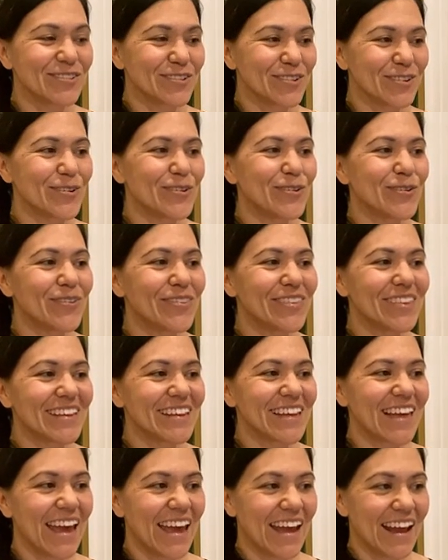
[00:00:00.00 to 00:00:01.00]
Through
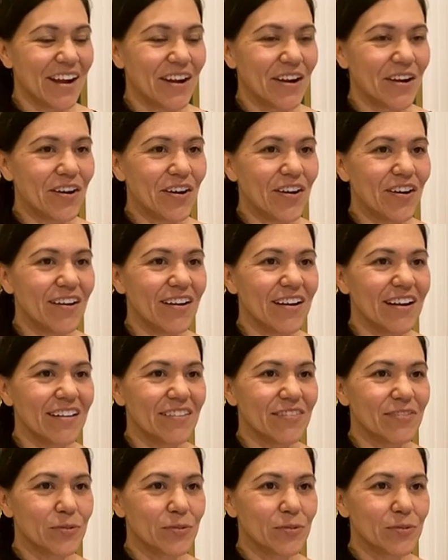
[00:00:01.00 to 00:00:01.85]
the air,